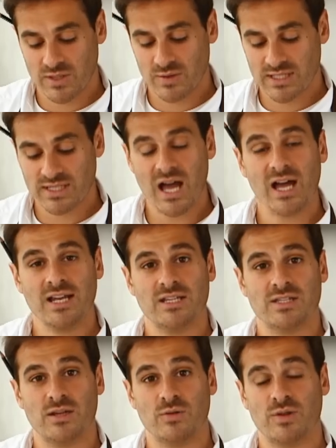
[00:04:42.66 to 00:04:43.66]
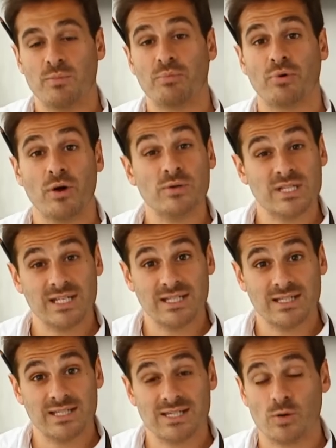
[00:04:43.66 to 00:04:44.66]
So it's not as though the
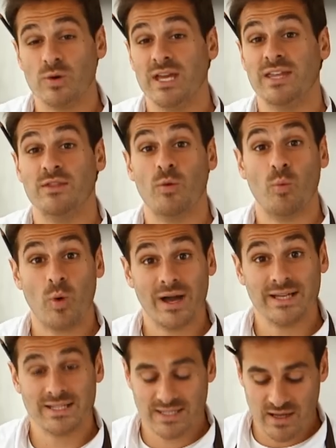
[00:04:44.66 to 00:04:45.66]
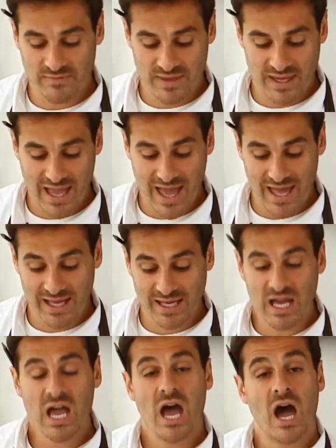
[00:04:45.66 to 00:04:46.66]
proteins in the whites of the
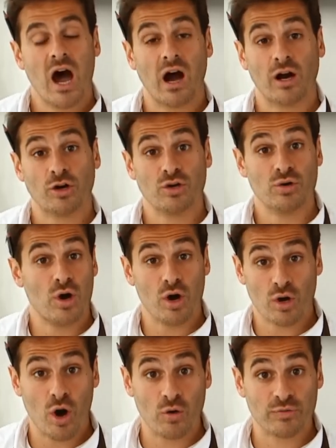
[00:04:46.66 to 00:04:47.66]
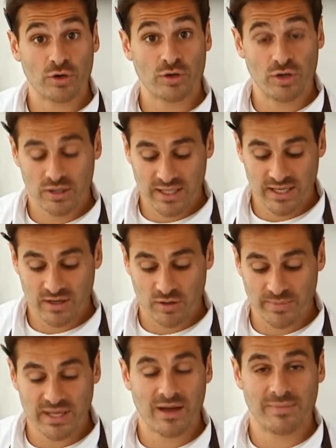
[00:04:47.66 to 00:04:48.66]
egg are overcooking or
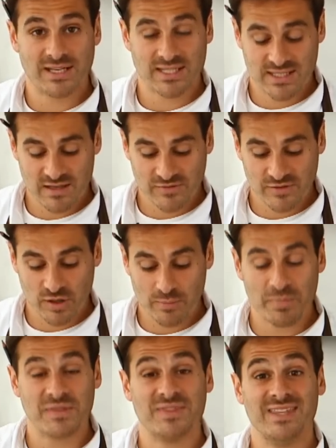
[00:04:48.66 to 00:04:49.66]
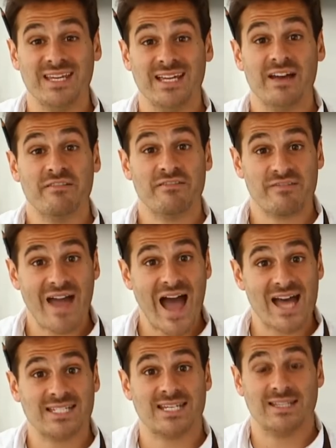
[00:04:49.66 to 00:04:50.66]
becoming stiffer, but the
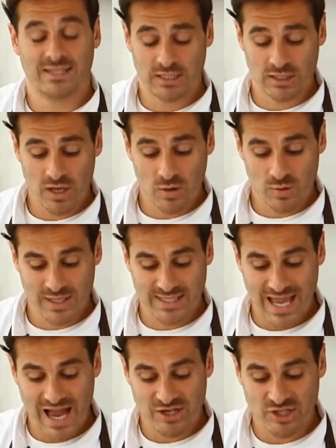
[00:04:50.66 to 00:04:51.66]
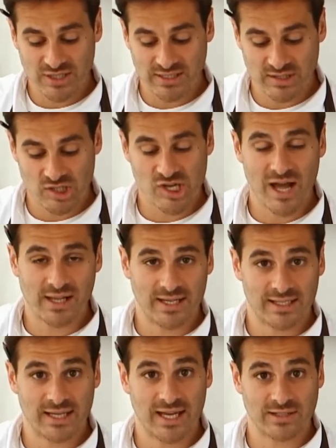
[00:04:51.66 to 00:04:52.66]
fat in the yolk is actually
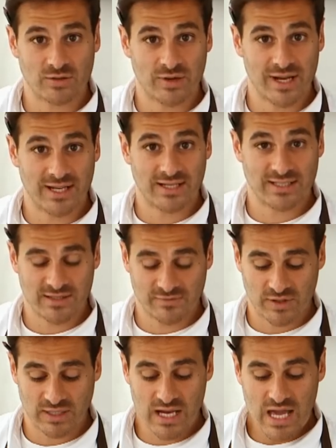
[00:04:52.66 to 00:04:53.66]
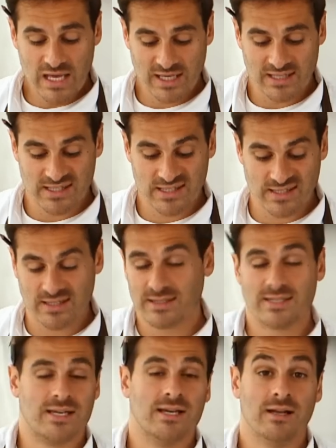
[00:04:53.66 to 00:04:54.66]
gelling and creating a different
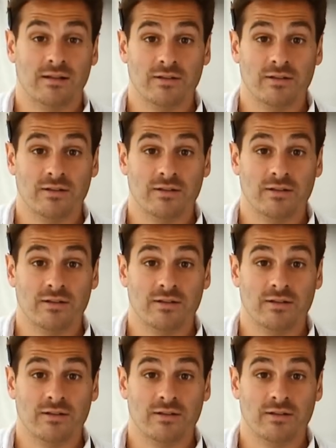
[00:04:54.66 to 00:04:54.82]
consistency.